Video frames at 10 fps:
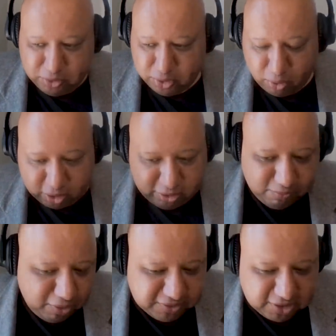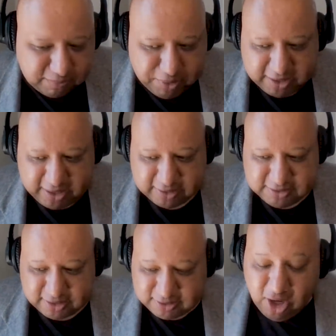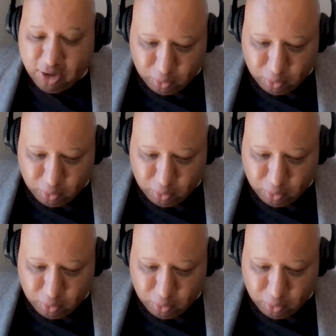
New York who moves into Buckhead and says,